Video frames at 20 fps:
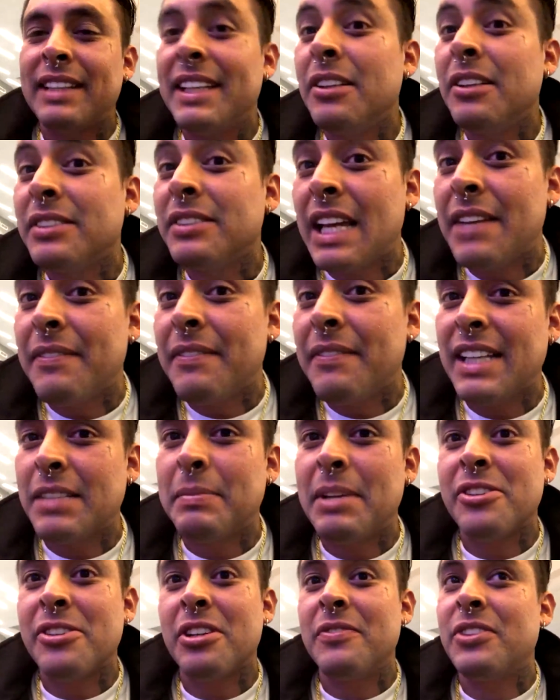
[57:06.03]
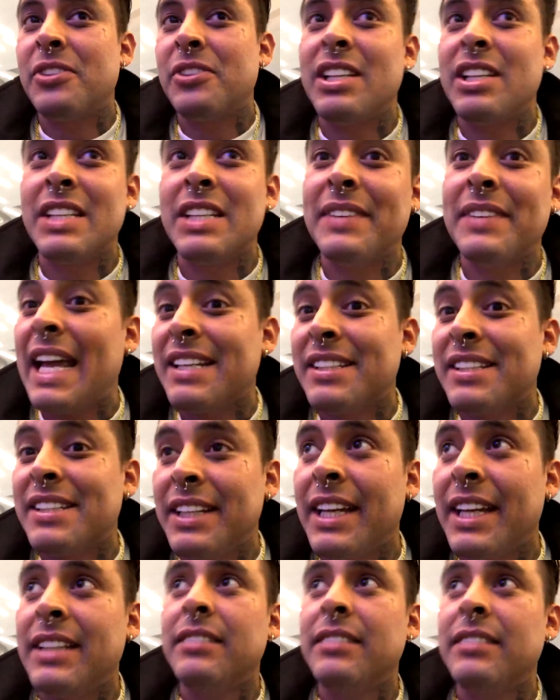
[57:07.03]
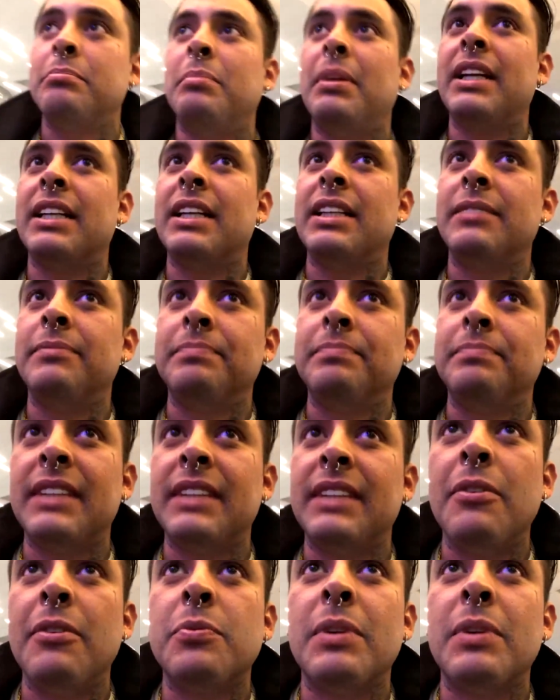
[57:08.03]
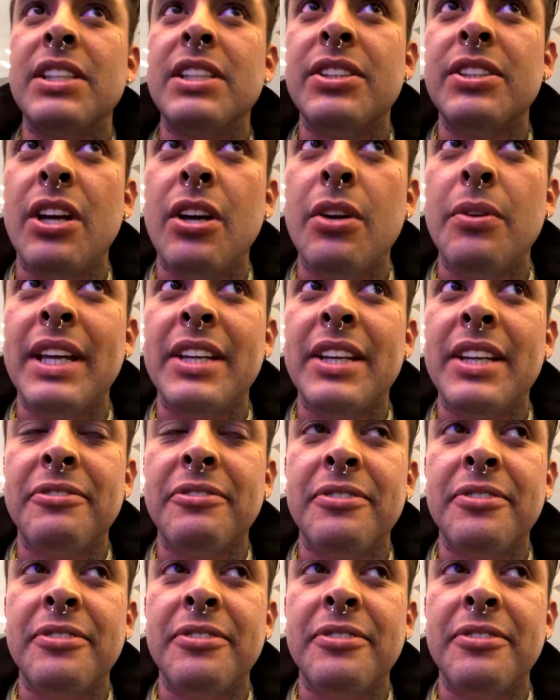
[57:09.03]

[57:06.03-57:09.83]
Hills Have Eyes. I'm not sure if John's even asked it yet, but I was wanting to know if